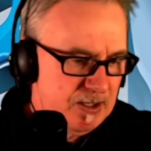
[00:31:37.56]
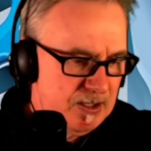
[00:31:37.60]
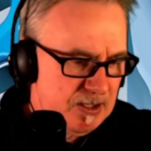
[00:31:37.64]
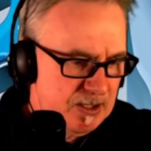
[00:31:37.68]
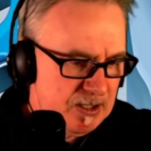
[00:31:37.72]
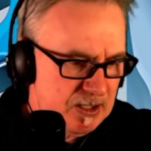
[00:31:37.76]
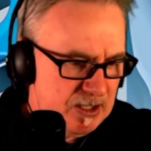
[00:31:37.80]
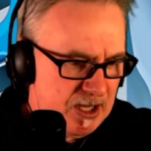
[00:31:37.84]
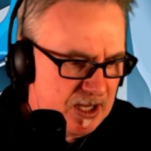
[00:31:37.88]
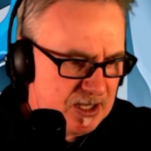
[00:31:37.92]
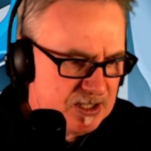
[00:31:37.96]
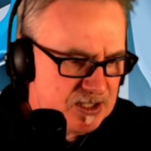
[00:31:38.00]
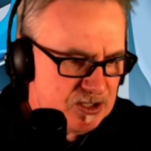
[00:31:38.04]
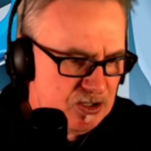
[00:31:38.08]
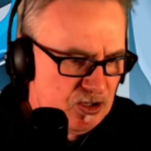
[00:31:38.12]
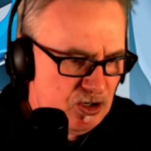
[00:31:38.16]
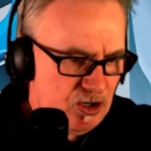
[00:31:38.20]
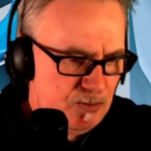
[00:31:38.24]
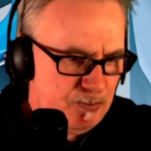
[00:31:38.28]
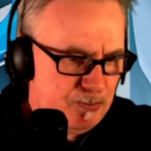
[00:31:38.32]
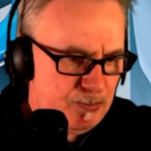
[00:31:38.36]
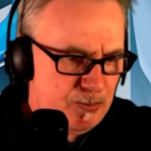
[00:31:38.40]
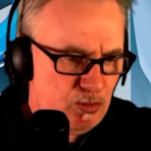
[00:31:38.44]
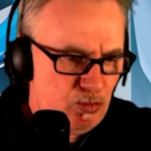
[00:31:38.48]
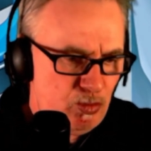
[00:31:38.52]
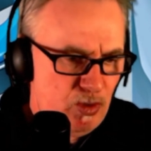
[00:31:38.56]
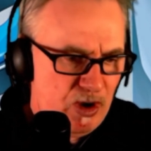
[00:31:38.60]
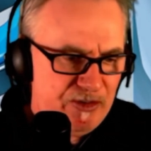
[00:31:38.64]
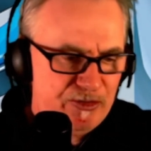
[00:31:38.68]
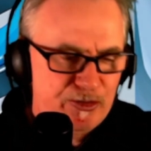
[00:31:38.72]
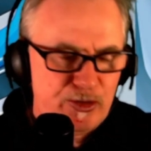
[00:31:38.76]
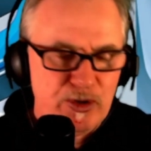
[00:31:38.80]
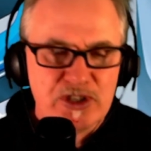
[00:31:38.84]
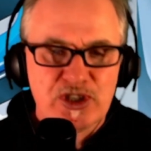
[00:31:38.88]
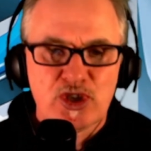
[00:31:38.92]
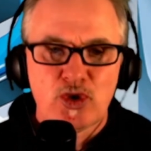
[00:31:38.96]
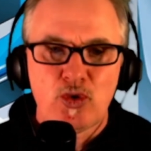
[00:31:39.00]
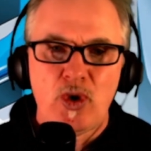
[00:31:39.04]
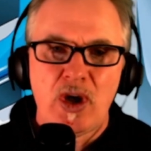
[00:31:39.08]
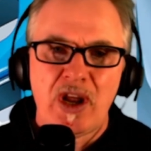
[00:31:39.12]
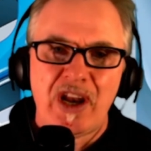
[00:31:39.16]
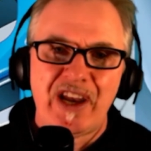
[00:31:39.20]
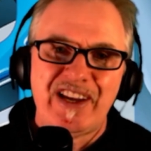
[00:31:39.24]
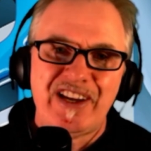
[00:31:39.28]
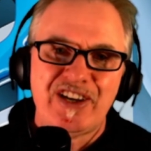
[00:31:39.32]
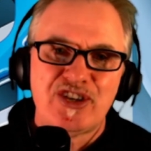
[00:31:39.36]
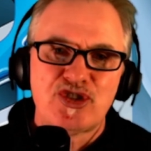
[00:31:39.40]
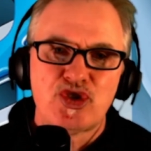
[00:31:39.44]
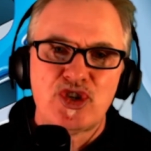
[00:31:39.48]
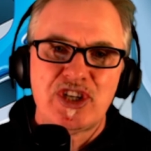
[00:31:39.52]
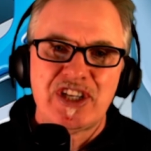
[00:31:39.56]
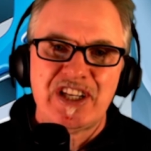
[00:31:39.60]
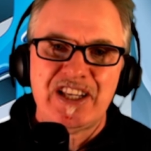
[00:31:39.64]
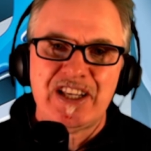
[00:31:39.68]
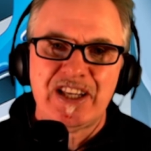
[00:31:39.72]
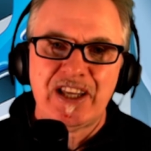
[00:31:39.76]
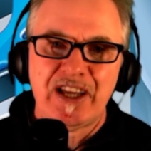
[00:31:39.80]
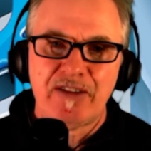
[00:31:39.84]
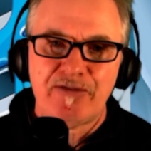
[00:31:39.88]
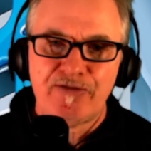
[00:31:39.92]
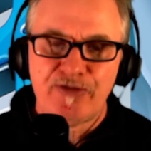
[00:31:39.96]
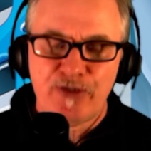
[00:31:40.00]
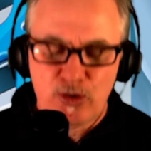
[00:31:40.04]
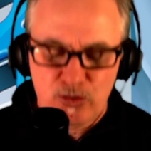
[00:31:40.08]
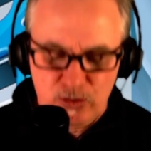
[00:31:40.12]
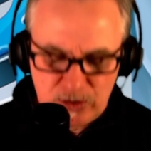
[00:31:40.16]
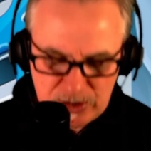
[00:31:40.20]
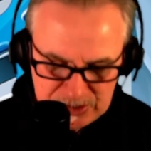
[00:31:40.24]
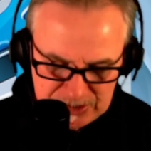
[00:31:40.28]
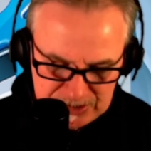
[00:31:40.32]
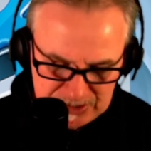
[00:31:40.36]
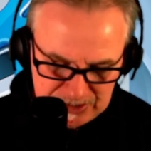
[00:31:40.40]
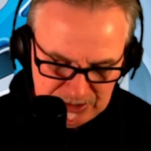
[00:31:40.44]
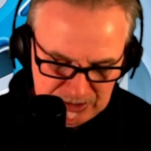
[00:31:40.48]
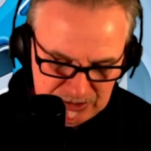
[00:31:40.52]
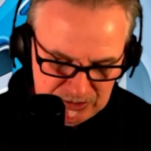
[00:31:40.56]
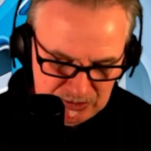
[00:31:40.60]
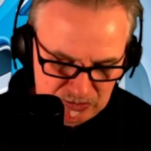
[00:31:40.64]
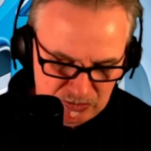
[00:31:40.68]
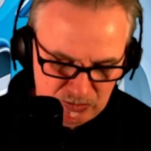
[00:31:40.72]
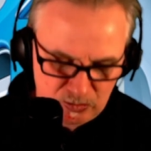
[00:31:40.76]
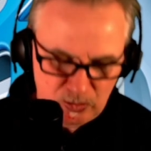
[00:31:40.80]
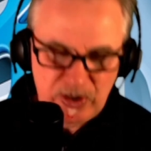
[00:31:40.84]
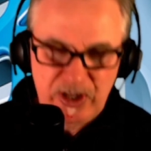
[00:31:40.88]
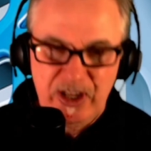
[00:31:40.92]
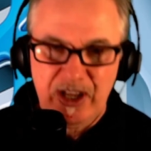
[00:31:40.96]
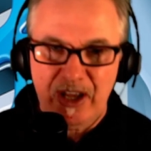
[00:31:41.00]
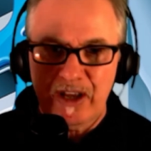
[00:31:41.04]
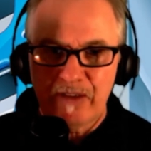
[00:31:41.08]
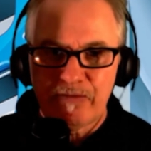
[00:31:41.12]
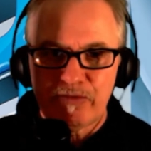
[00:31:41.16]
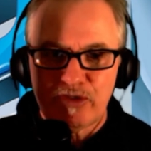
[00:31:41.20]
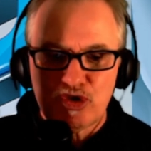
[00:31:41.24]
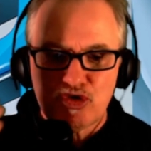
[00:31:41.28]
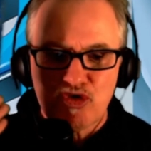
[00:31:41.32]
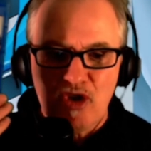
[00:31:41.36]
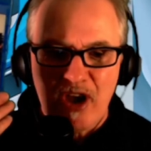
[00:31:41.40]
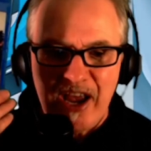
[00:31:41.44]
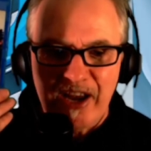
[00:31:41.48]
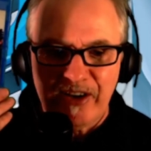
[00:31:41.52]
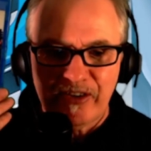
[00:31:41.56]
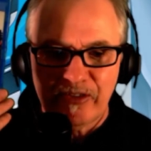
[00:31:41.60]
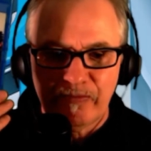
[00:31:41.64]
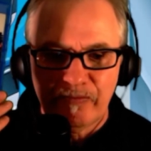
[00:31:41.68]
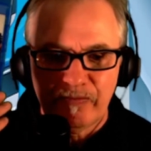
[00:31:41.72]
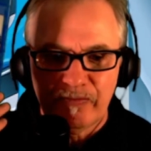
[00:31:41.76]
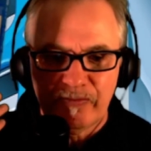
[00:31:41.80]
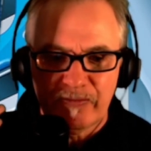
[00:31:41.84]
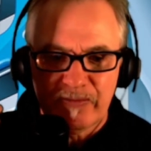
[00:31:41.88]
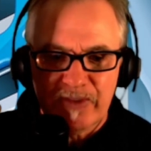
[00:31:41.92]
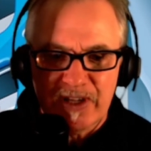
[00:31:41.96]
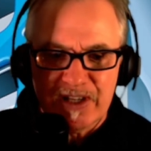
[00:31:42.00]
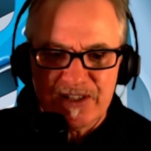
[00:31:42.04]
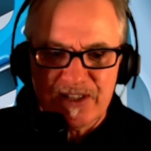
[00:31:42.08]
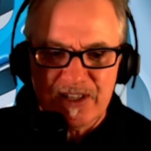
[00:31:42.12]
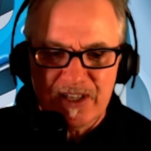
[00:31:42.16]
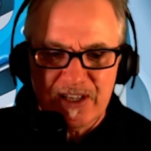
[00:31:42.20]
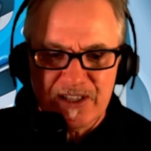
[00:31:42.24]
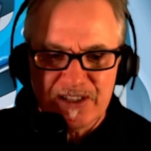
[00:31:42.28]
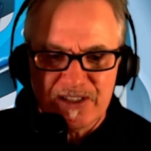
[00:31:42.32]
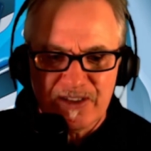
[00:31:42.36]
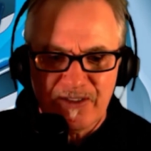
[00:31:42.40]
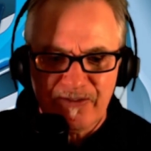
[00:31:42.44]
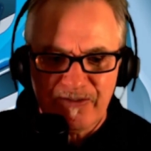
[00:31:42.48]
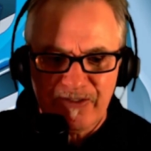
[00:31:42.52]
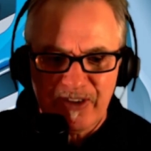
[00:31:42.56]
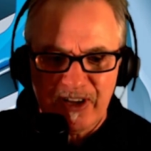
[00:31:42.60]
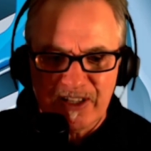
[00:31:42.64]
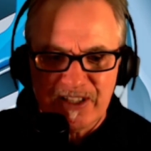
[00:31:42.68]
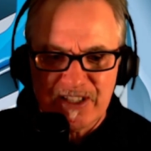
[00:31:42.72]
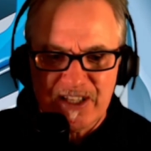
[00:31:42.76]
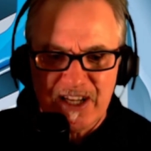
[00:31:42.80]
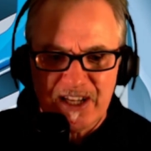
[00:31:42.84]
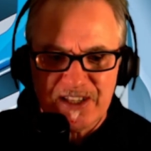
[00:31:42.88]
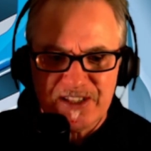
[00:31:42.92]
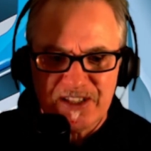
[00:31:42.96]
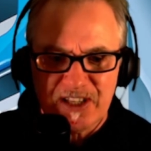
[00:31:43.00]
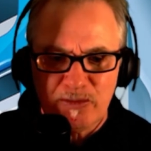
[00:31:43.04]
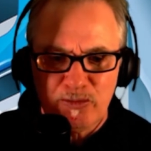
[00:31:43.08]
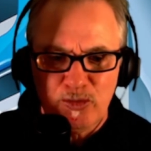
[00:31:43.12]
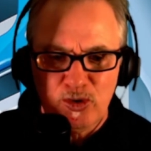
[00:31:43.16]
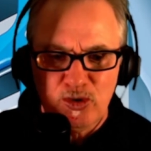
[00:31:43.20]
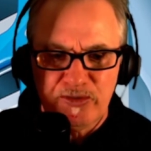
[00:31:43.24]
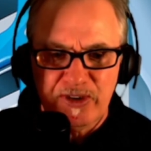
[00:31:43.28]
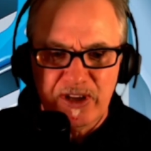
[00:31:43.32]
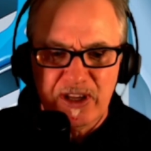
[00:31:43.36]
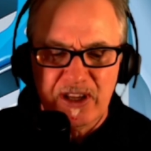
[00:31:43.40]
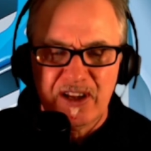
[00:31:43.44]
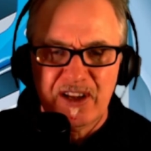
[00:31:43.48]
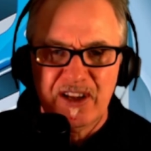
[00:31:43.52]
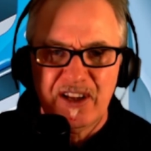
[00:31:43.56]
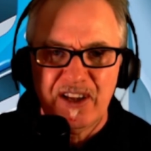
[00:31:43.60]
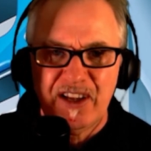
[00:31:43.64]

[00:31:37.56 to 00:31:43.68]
Next up, reference quality 3D again, folks. We have Dread. This is a fantastic movie.